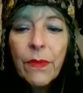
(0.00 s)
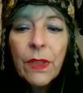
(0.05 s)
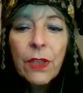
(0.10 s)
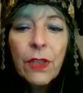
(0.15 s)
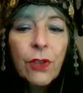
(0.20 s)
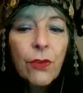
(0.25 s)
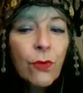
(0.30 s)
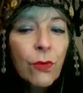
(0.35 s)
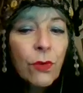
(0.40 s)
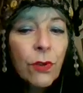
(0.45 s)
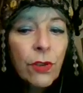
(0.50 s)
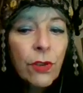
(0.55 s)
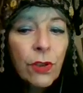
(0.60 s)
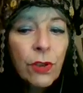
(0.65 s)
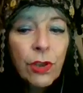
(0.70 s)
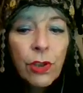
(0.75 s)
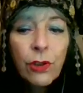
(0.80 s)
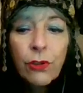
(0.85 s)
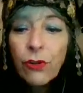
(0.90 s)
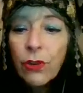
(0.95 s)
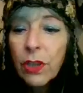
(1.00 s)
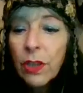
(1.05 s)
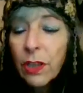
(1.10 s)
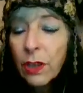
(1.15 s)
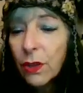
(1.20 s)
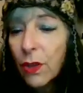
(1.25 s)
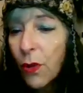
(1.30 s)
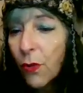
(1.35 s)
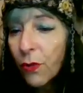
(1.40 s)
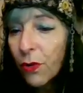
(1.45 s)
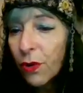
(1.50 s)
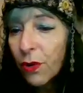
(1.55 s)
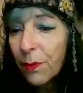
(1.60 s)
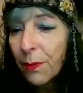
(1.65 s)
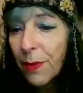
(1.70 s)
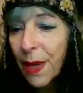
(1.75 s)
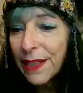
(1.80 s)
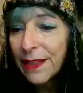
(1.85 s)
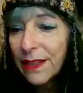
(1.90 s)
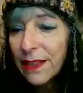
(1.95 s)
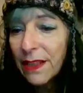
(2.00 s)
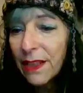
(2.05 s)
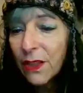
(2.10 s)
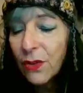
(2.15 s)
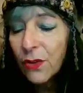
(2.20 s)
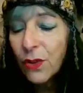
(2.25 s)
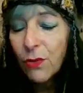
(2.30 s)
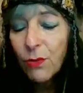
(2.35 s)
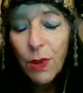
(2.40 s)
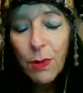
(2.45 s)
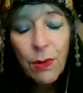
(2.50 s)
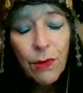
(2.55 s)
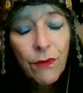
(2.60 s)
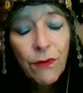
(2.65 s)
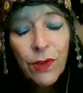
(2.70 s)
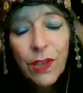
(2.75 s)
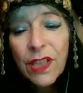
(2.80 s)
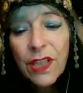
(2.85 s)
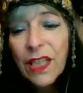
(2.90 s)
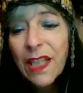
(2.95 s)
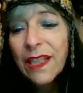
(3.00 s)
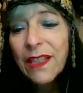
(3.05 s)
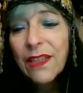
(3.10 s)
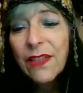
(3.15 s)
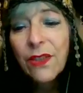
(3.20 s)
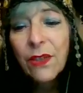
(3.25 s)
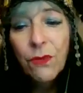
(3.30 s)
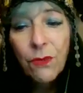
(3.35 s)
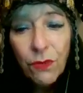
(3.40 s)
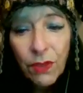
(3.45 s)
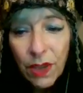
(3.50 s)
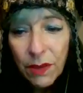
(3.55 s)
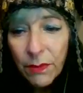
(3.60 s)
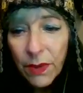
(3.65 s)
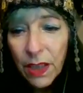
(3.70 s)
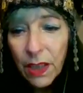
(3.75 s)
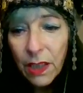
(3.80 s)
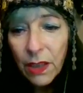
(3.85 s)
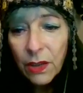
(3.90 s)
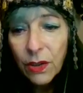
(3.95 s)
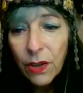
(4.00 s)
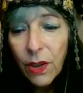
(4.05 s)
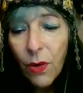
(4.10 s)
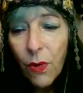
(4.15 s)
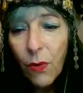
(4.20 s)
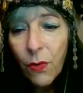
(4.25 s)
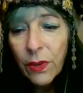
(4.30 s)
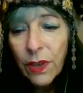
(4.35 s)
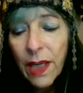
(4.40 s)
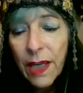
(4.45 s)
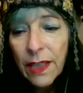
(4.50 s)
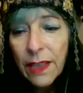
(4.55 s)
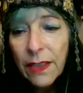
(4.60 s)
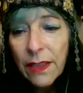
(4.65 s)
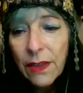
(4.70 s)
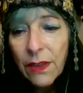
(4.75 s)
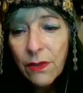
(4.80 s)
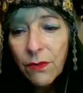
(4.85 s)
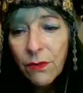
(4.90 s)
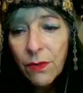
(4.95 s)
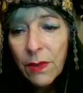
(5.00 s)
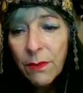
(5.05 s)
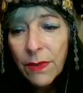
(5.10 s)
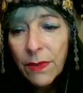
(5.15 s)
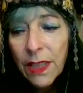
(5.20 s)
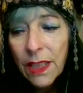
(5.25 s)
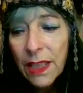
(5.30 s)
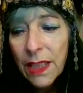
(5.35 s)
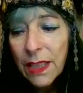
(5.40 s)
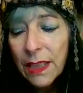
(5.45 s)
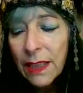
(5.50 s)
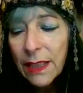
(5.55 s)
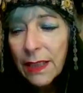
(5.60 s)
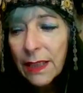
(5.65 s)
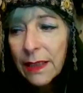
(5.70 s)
you are usually a loner, Pisces. You may be feeling extremely alone and extremely